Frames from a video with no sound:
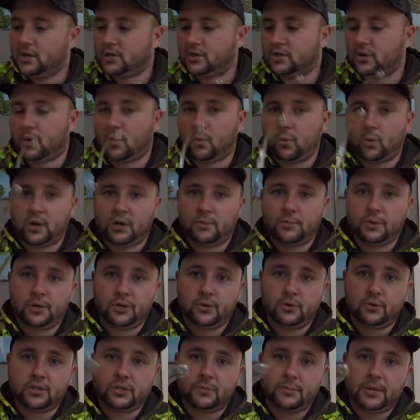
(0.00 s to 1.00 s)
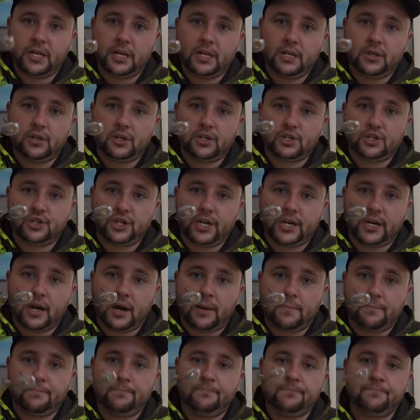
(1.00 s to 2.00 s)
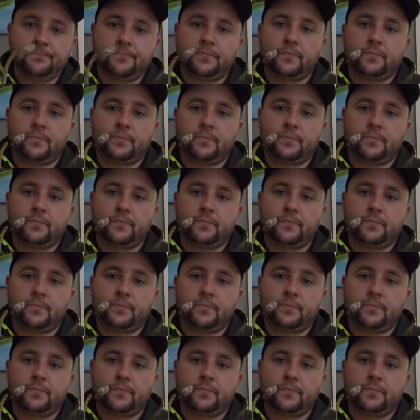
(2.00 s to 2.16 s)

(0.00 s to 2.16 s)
So what I'm gonna do is I'm gonna heat this jig up.